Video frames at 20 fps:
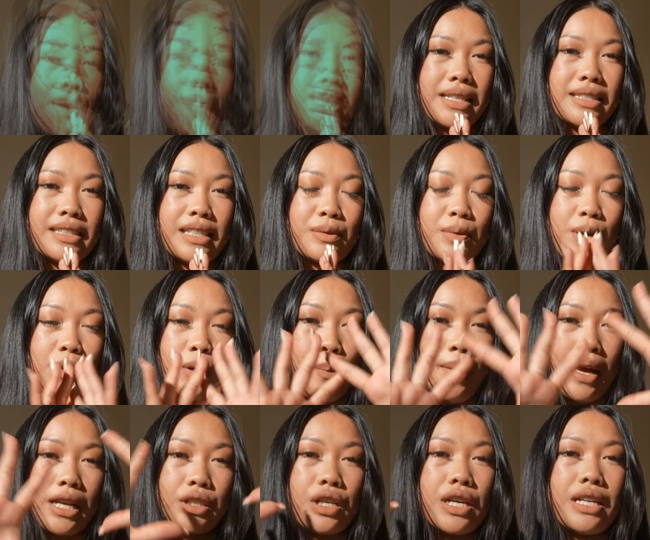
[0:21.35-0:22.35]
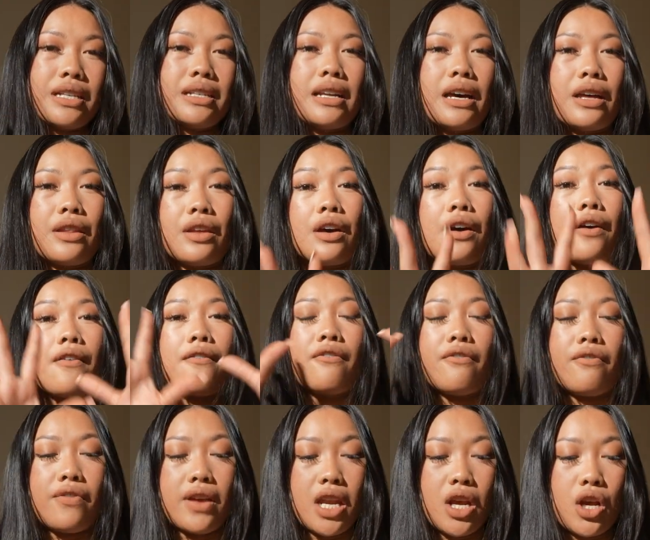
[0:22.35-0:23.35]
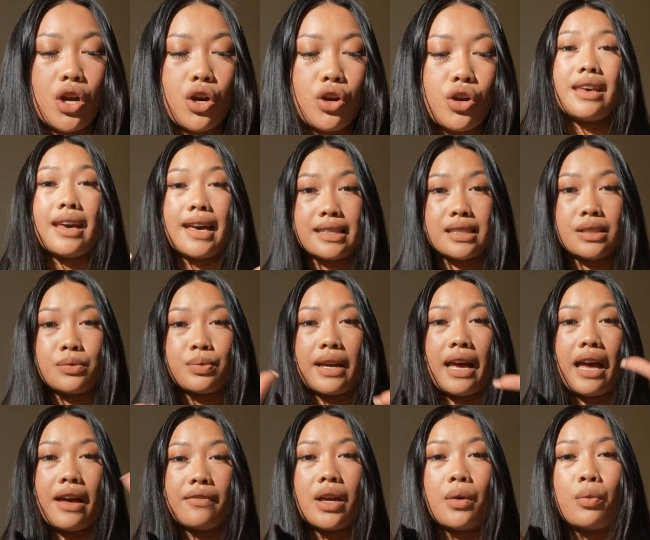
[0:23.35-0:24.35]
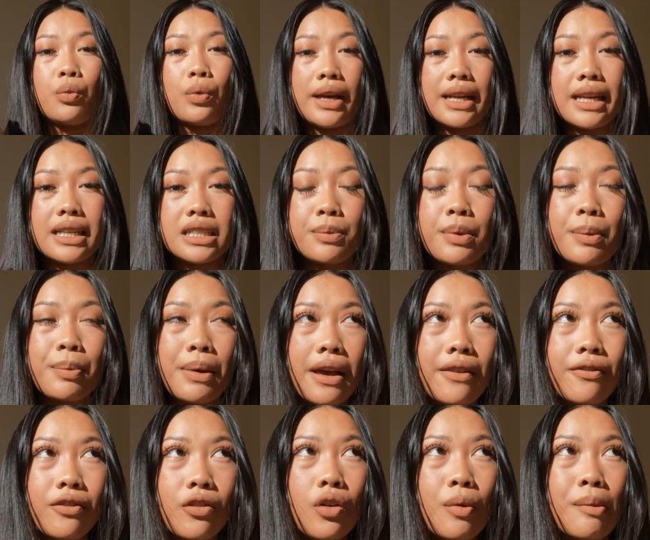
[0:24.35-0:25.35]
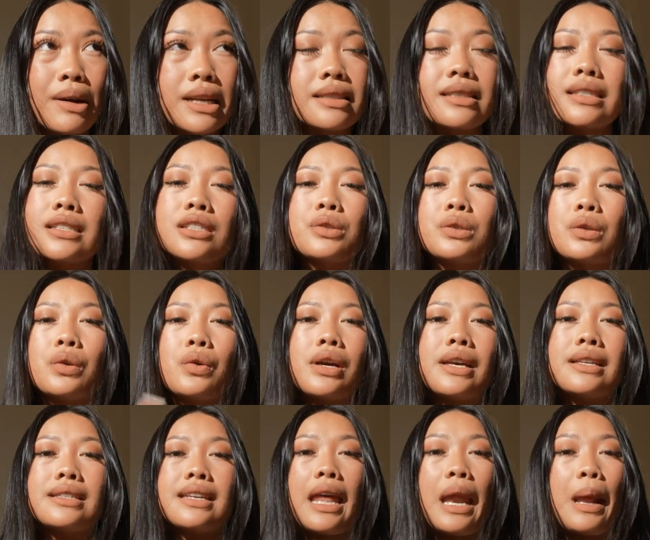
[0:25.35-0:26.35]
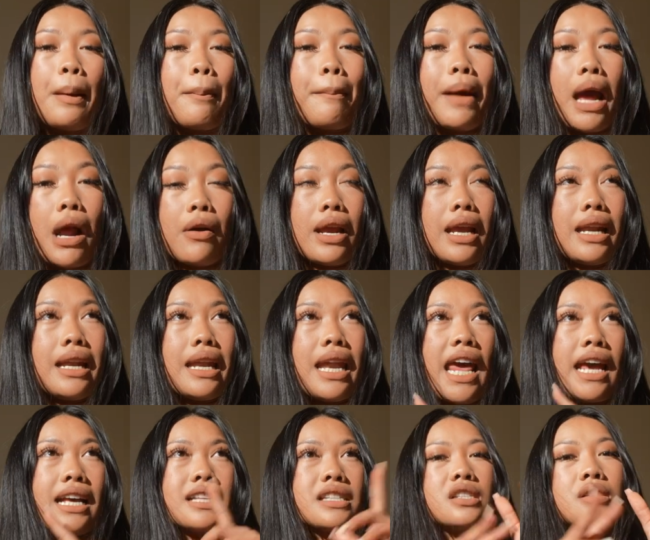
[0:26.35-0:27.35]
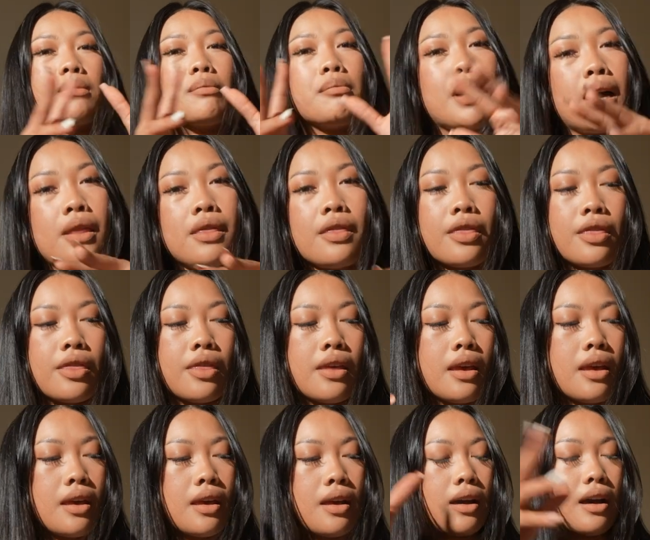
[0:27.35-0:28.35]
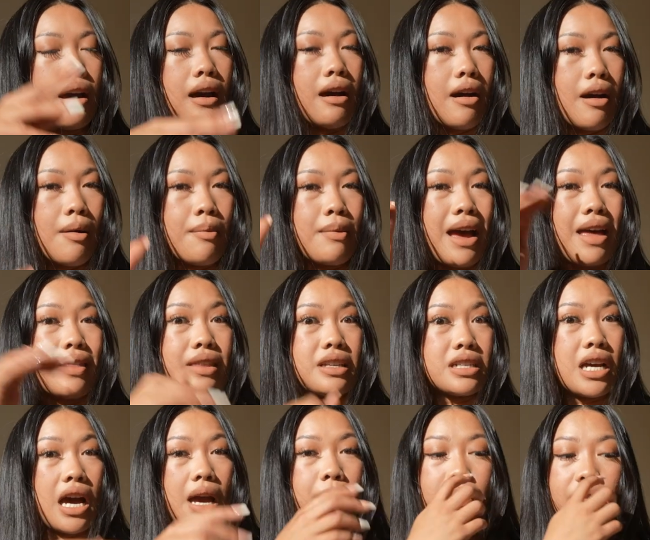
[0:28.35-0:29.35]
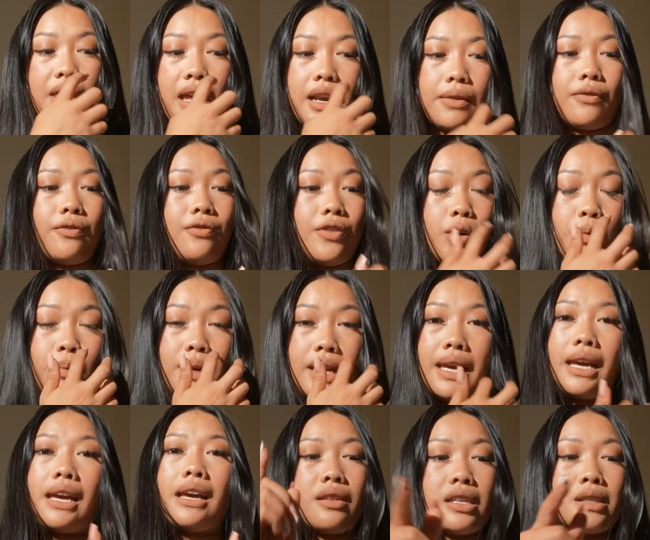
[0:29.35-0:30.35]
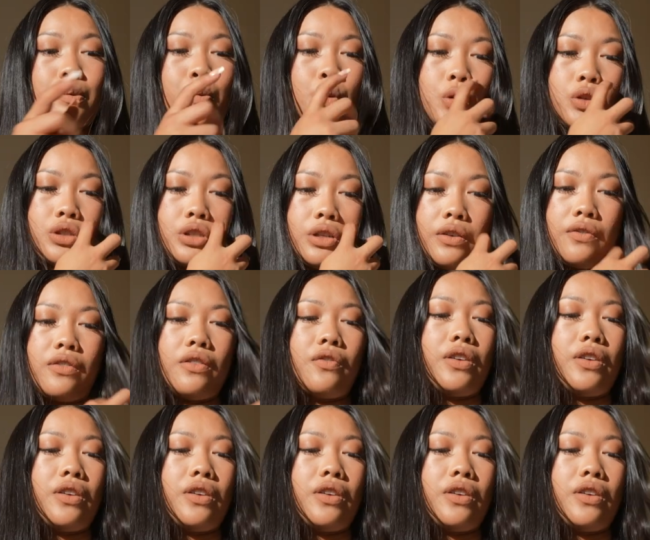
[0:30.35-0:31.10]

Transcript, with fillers: besties, welcome back to another video. Yes, we have a wedding to prepare for. My sister-in-law is getting married next month. Um, at the time that I'm filming this portion of the